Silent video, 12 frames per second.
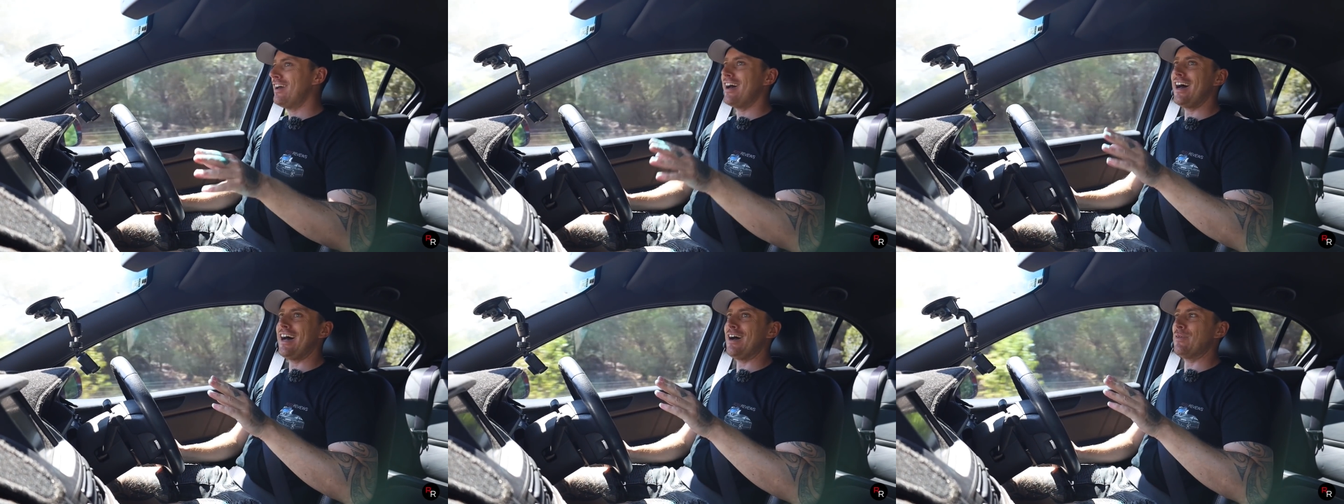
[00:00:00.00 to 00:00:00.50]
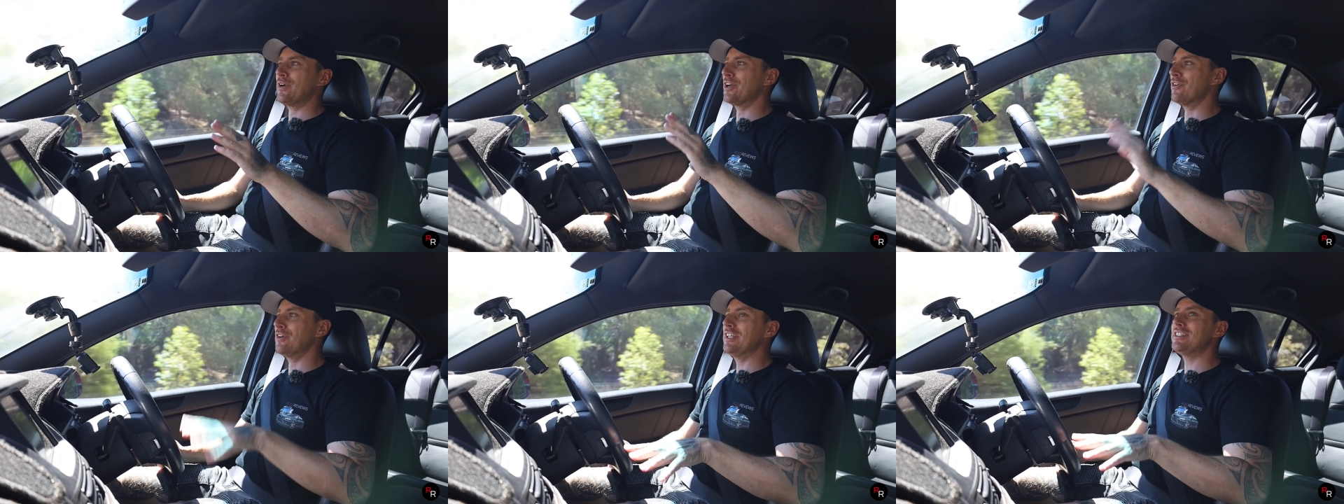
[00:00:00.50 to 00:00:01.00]
We're
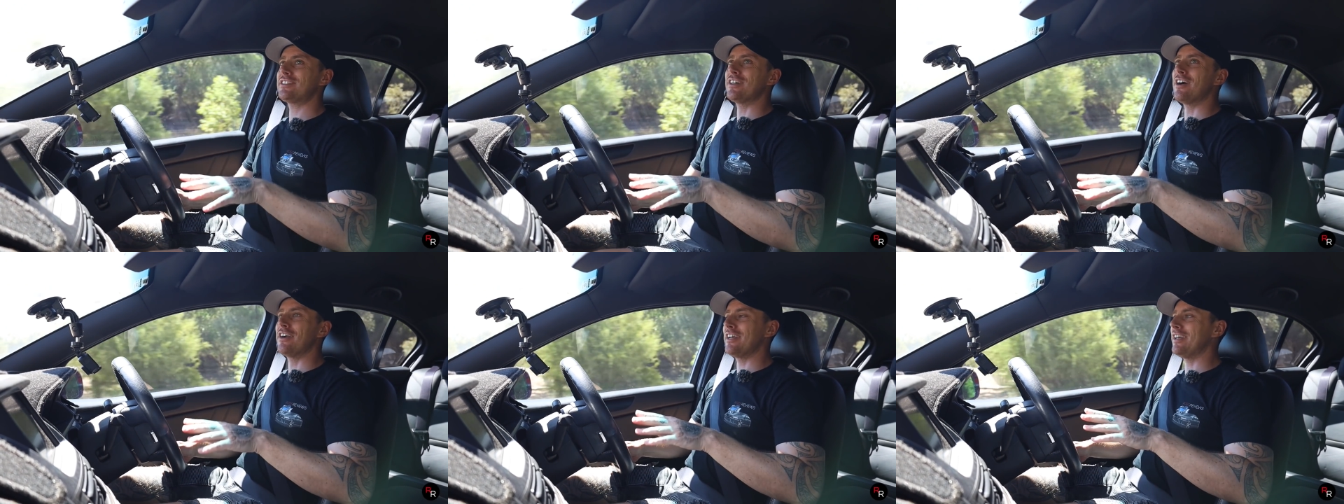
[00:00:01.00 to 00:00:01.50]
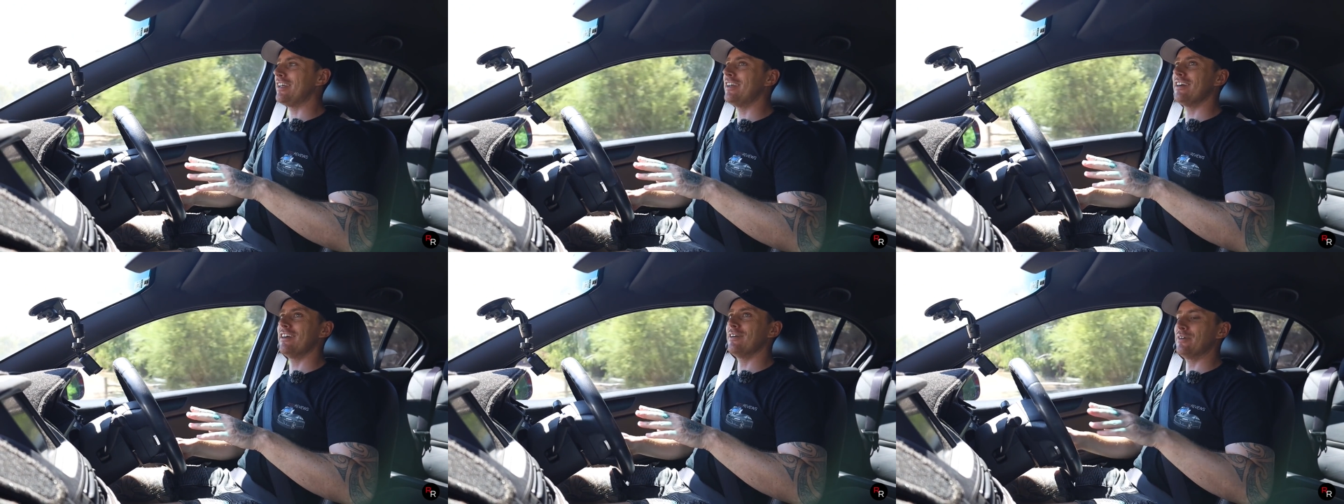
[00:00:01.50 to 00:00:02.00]
gonna restart it
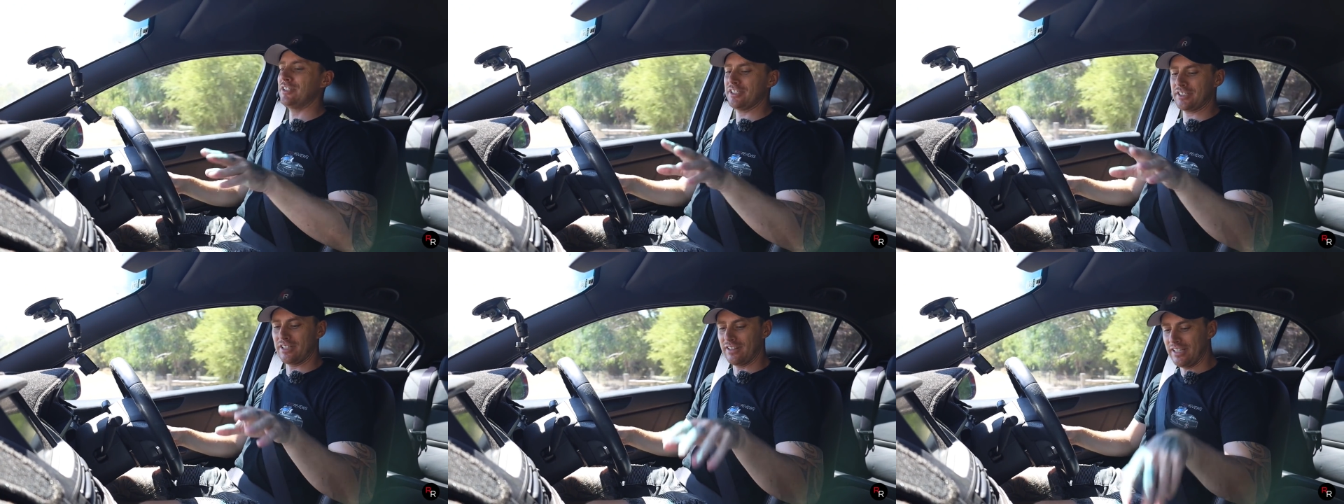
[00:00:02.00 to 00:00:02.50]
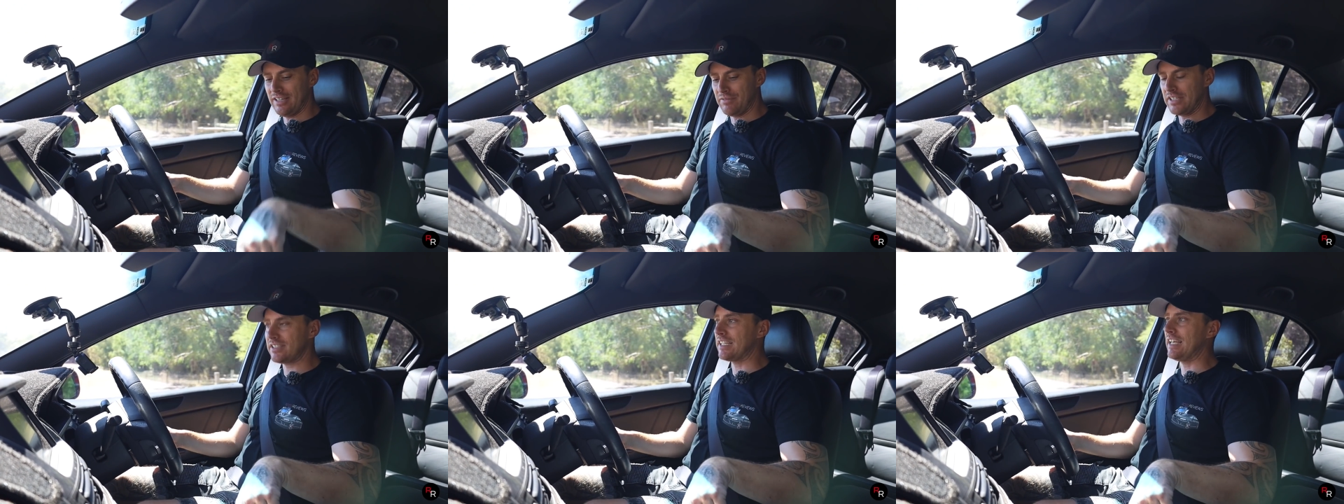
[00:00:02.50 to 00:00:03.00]
here. We're just gonna leave
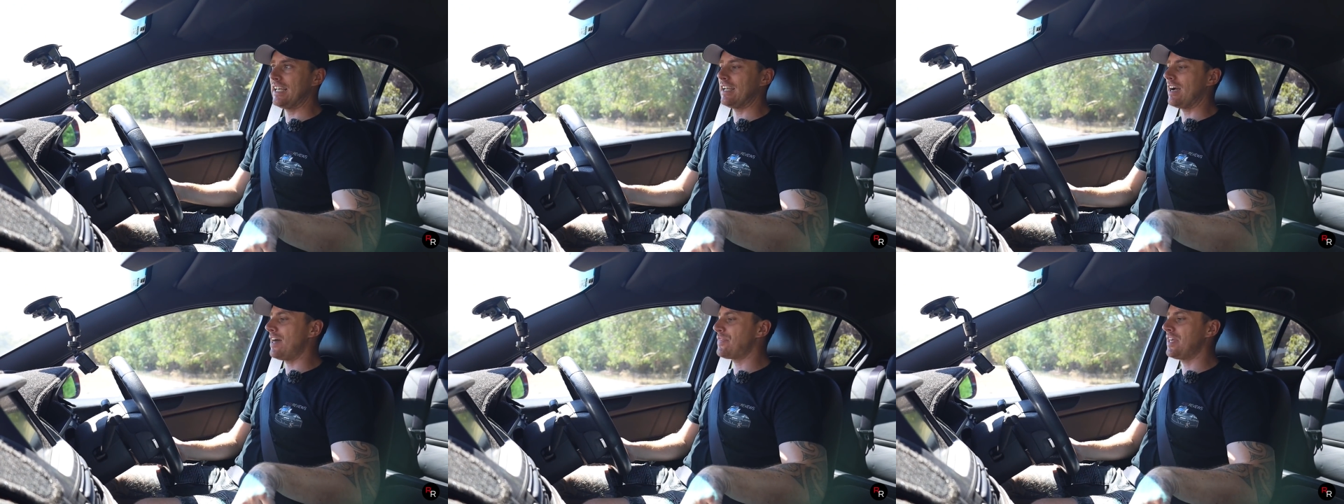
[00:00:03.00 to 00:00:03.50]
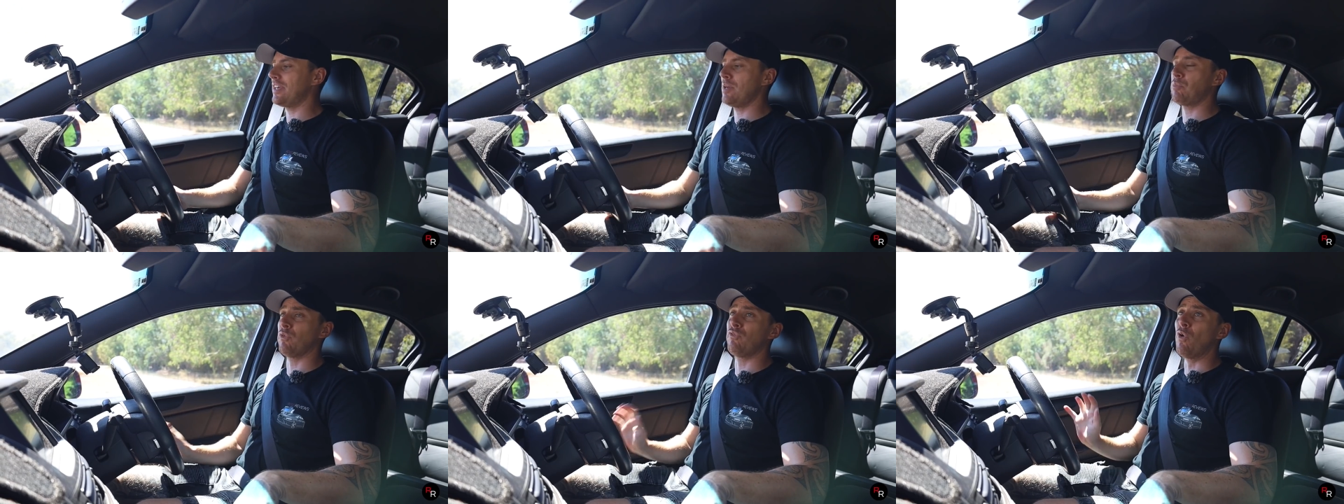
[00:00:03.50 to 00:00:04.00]
this thing, I think,
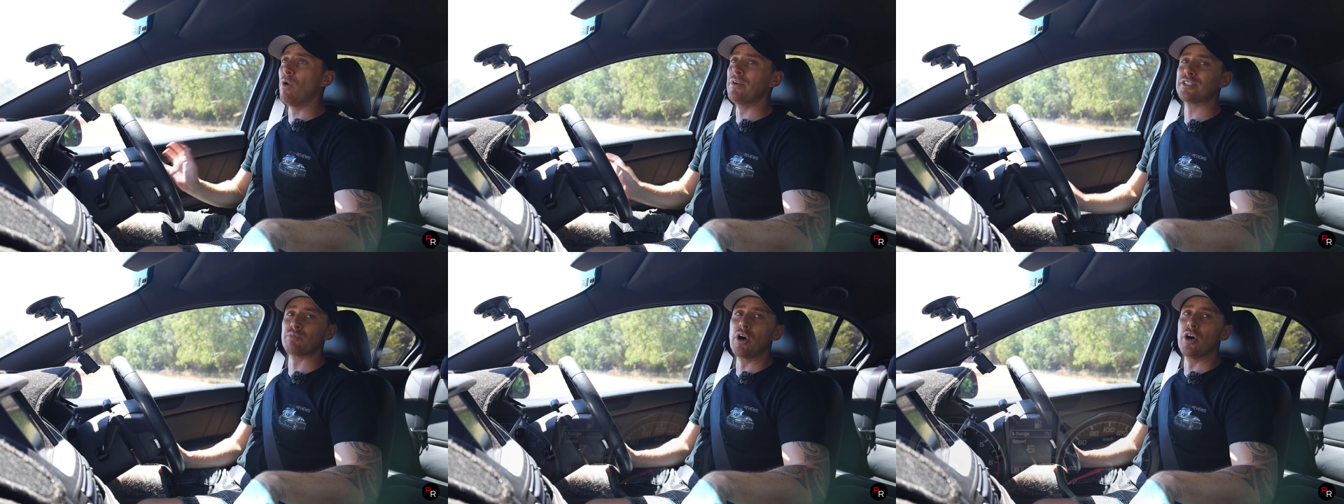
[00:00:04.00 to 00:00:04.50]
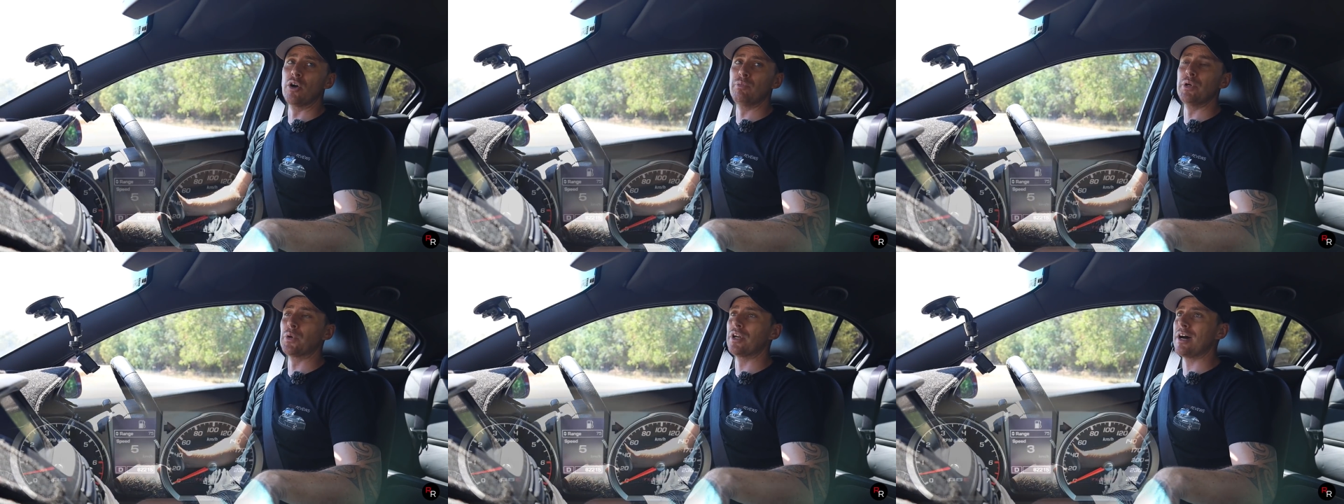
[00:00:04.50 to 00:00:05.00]
in performance mode,
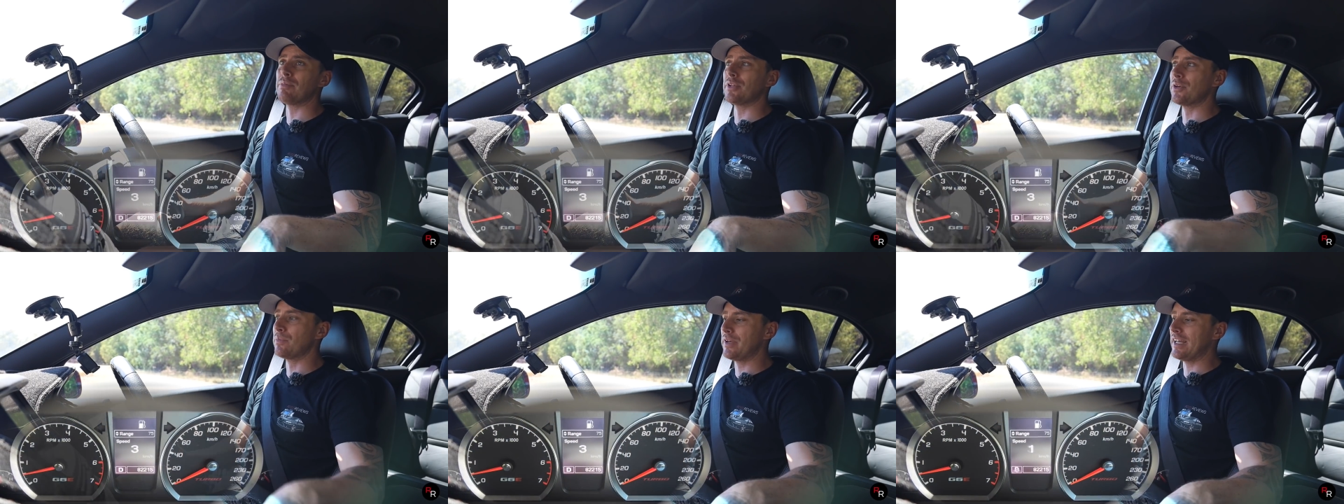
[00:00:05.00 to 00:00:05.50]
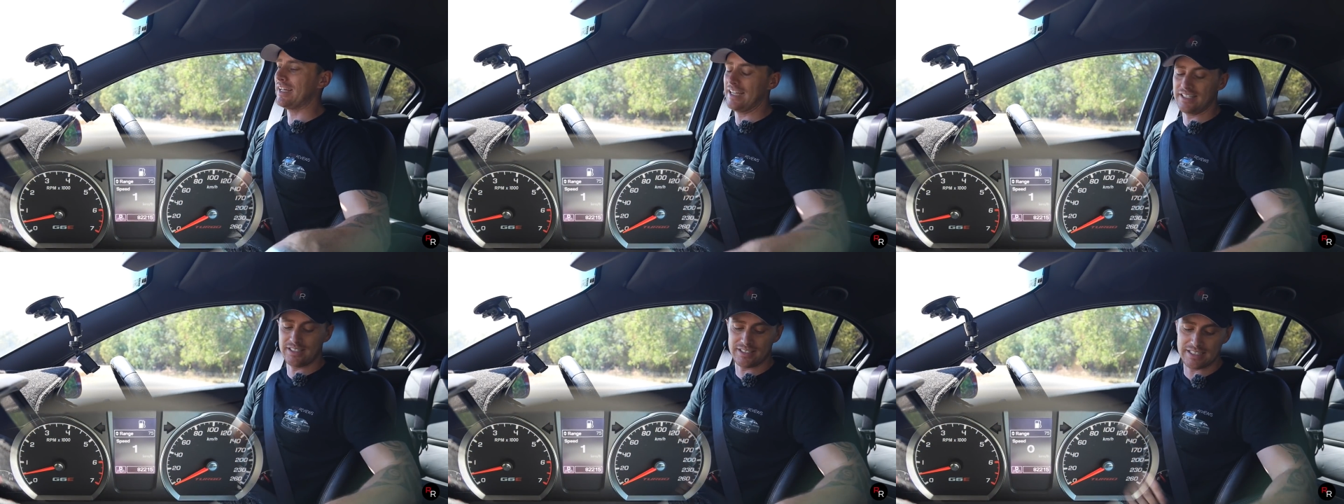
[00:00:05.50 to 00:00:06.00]
build it up a little bit,
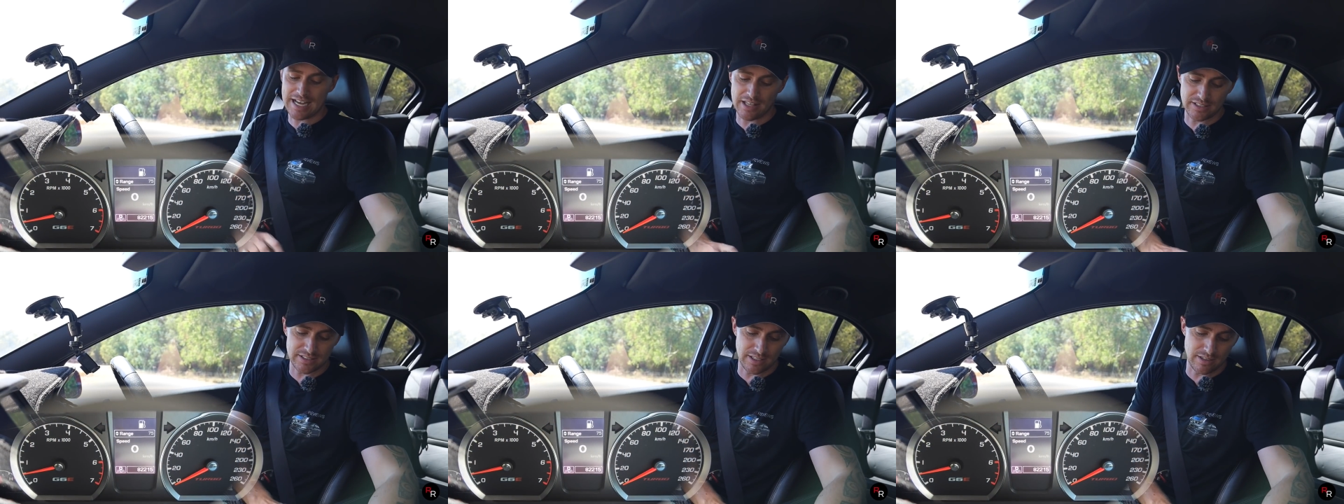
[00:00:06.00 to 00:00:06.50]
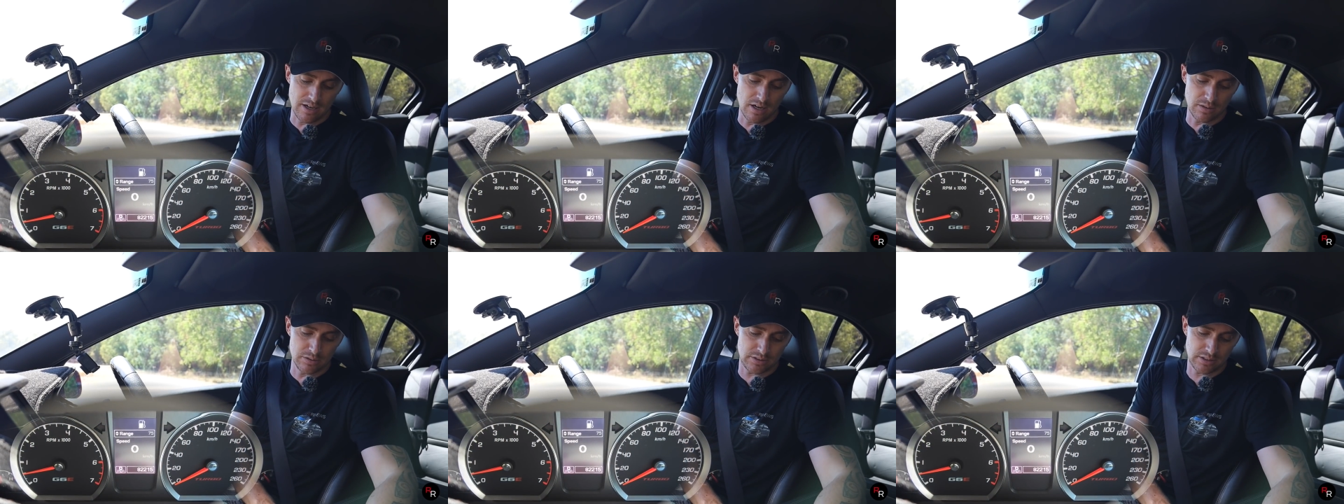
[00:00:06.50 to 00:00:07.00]
and just see how this thing
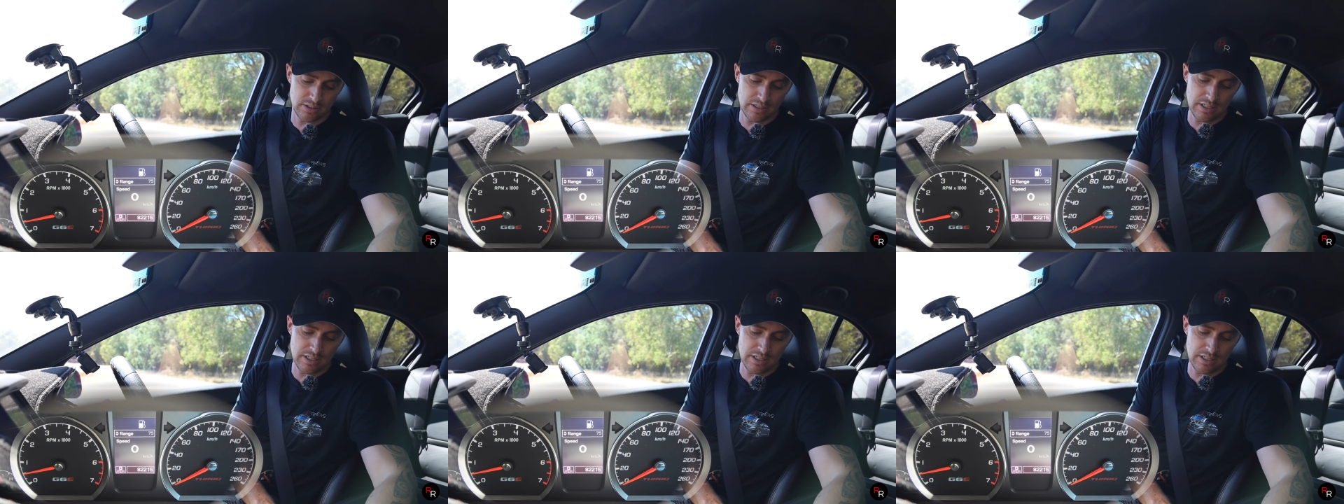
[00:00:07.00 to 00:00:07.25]
goes.